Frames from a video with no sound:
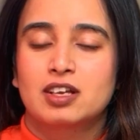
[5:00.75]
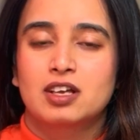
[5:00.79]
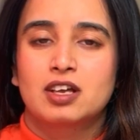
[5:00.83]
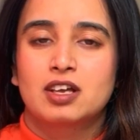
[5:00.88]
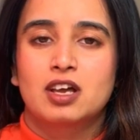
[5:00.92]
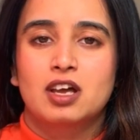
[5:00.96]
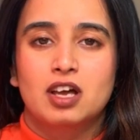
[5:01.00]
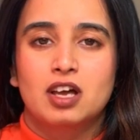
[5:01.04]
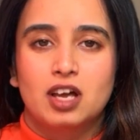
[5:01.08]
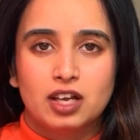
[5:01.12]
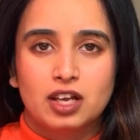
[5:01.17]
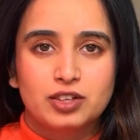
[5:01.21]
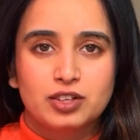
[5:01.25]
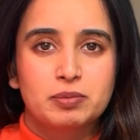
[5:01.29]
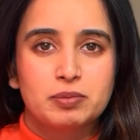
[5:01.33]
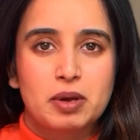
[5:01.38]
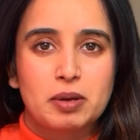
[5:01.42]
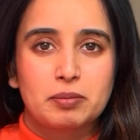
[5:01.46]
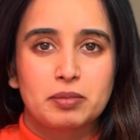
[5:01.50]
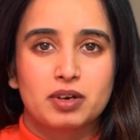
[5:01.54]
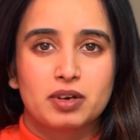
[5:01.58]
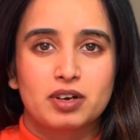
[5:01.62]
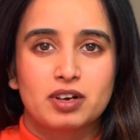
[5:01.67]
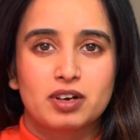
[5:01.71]
And
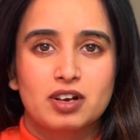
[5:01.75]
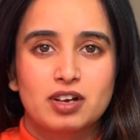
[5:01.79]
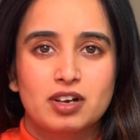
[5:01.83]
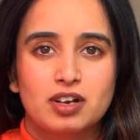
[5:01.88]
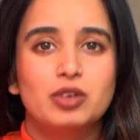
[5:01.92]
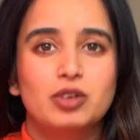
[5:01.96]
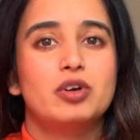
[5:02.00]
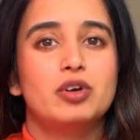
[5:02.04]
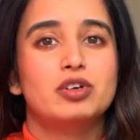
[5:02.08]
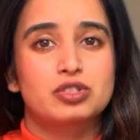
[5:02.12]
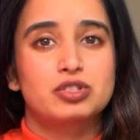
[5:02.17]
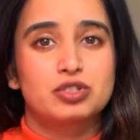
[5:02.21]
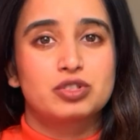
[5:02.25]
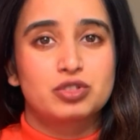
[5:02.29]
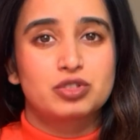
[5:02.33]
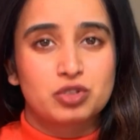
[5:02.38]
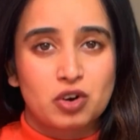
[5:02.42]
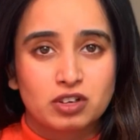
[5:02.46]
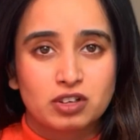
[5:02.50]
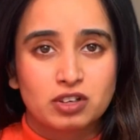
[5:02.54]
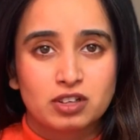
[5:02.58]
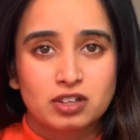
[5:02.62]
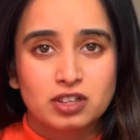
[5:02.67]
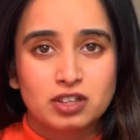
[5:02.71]
remember, You are
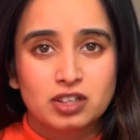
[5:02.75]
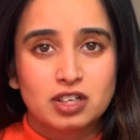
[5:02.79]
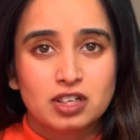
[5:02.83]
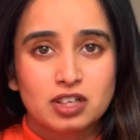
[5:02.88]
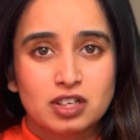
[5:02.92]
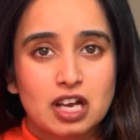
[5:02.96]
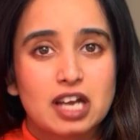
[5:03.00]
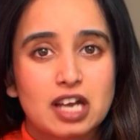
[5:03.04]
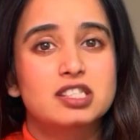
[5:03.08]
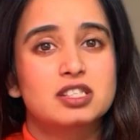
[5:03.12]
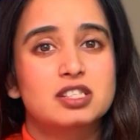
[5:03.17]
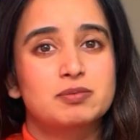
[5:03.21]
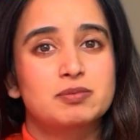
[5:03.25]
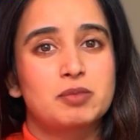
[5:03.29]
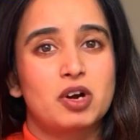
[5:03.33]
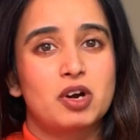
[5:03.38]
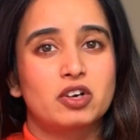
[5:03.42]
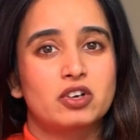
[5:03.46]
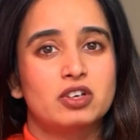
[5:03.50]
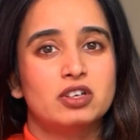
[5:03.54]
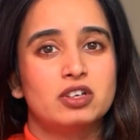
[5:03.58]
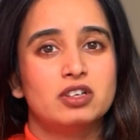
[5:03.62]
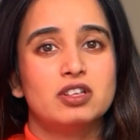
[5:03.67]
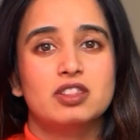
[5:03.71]
stronger and
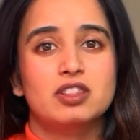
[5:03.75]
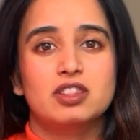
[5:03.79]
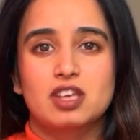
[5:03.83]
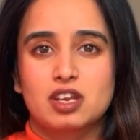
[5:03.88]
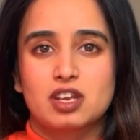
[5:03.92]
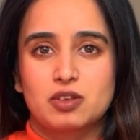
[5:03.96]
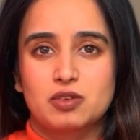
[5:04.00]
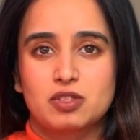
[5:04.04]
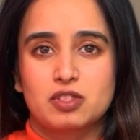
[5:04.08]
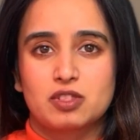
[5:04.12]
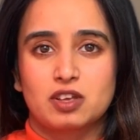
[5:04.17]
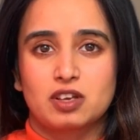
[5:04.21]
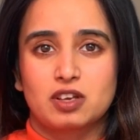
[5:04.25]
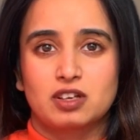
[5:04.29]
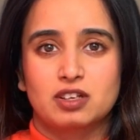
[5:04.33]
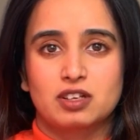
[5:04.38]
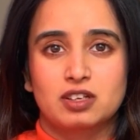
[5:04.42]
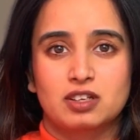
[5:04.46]
smarter than you think.